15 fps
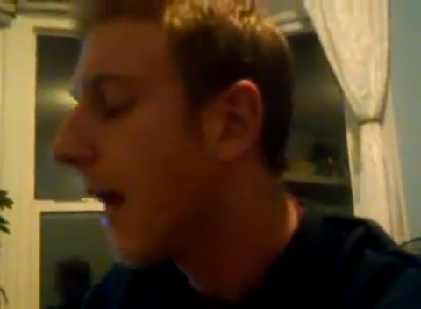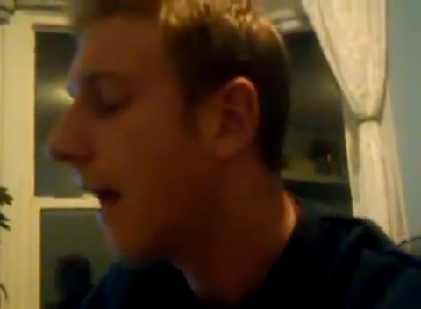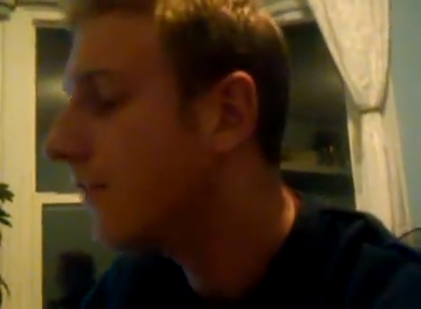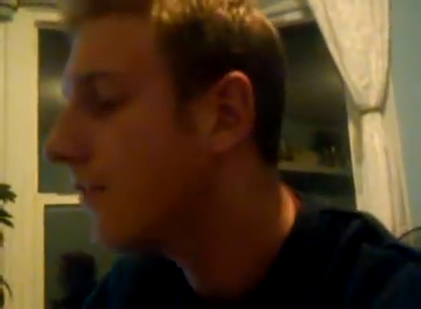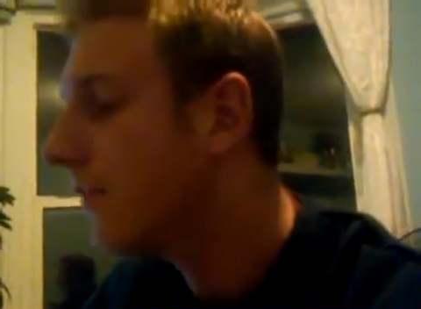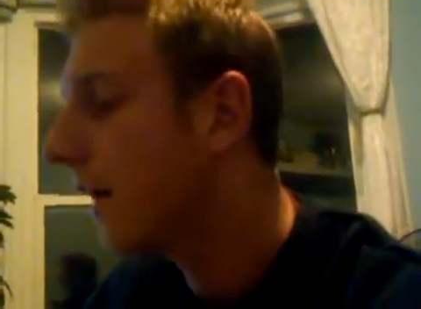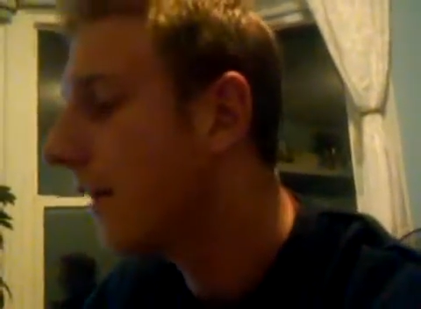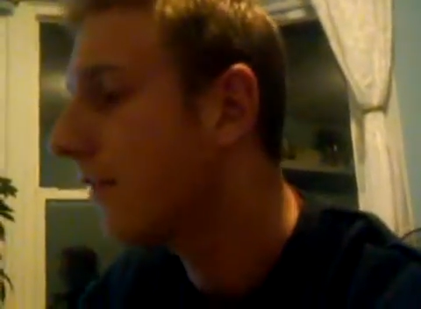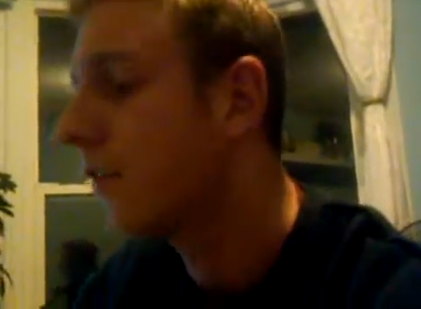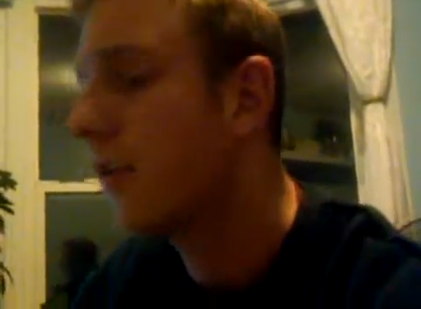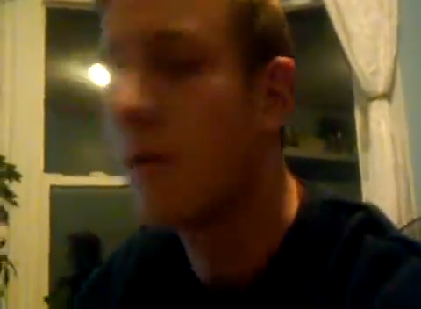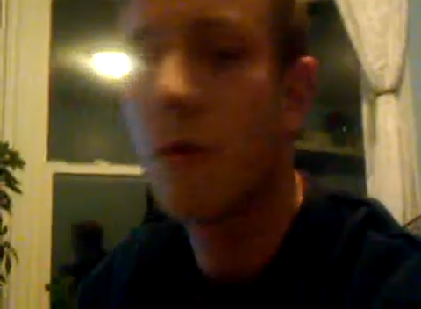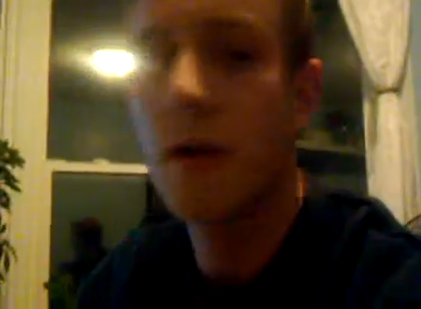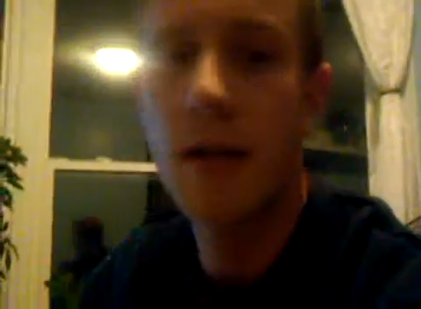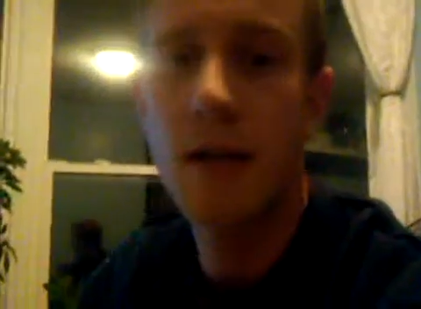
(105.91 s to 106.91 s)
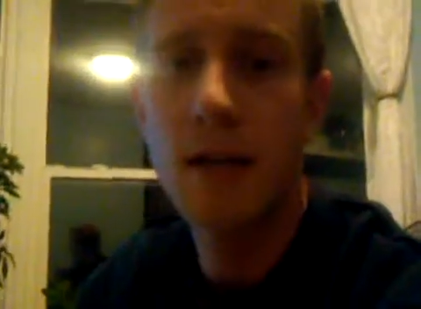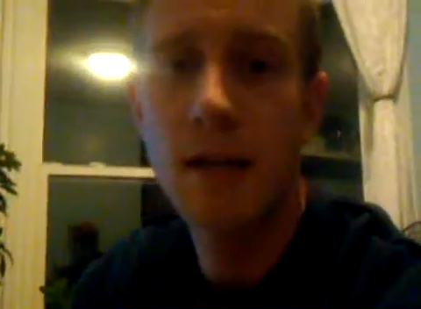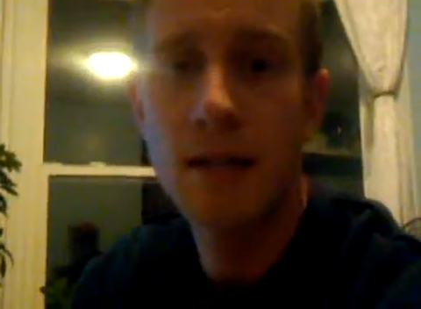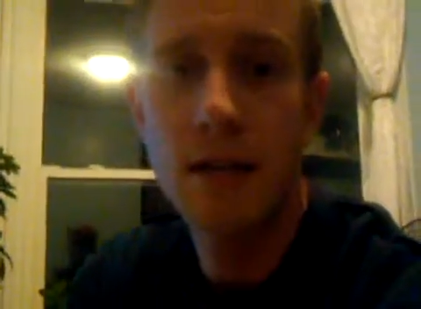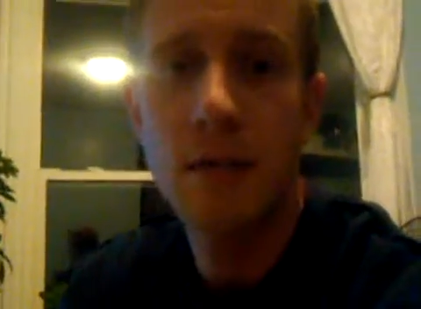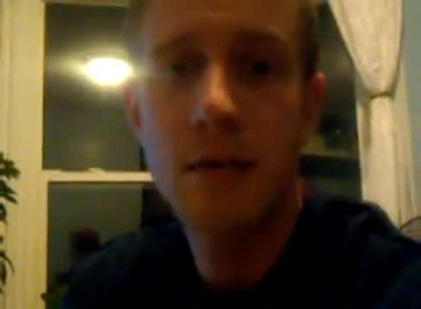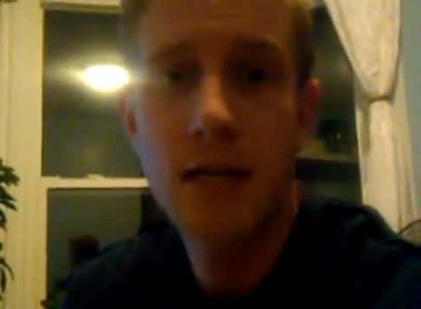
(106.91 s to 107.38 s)
After that, though,
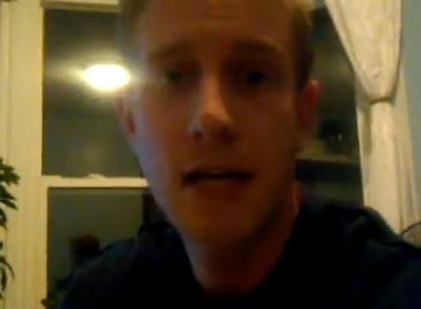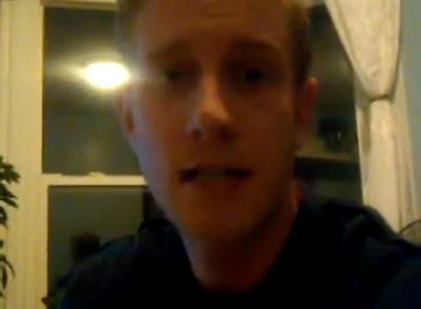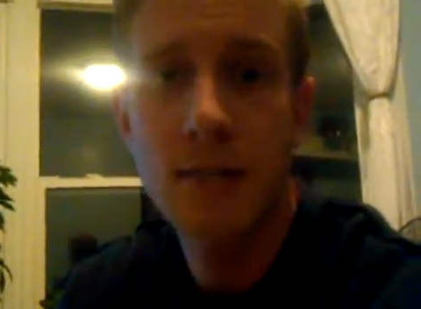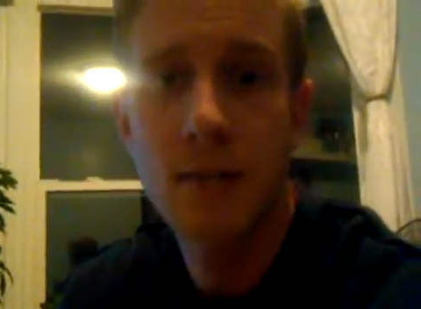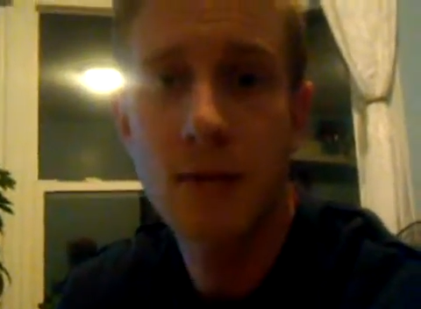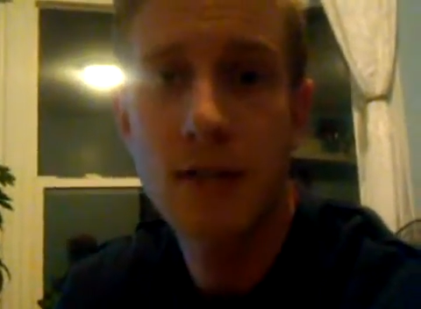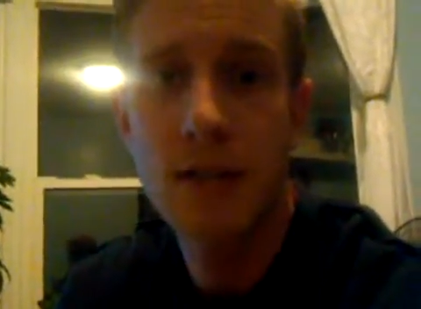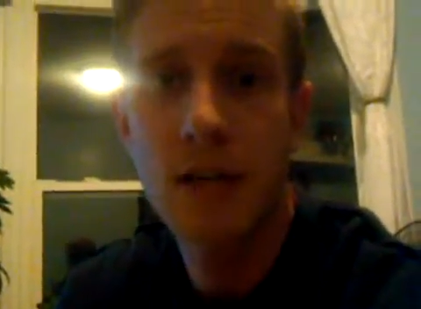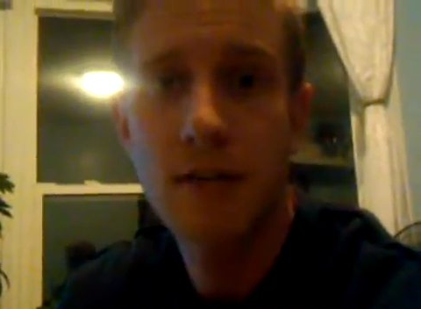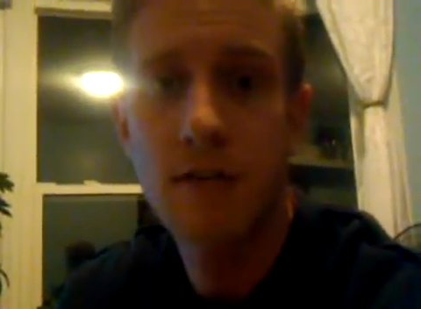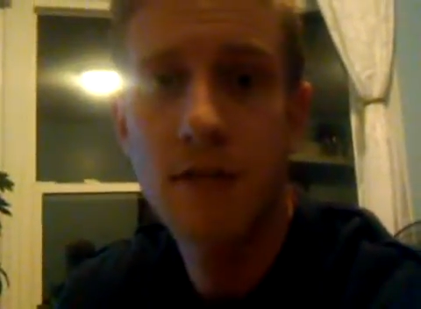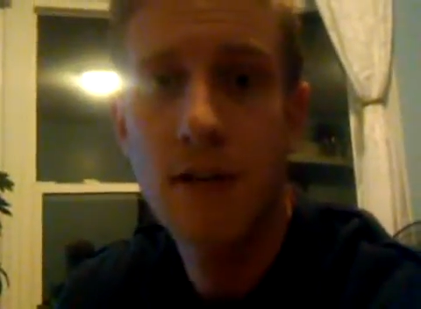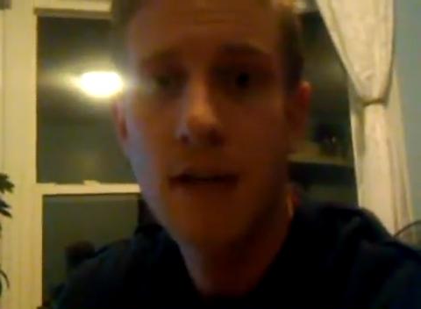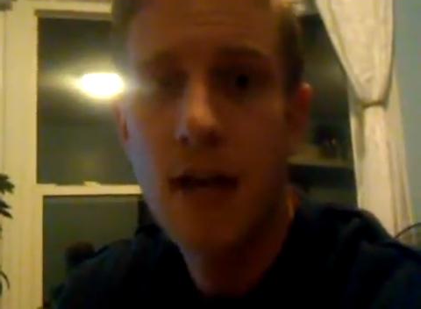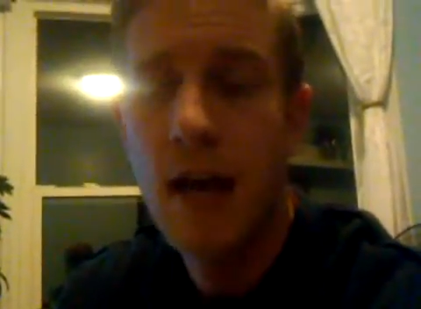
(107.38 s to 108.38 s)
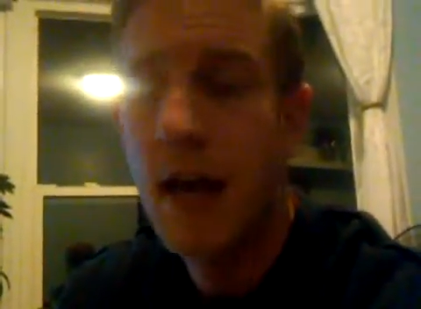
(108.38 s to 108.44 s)
it's going to be textbook stuff.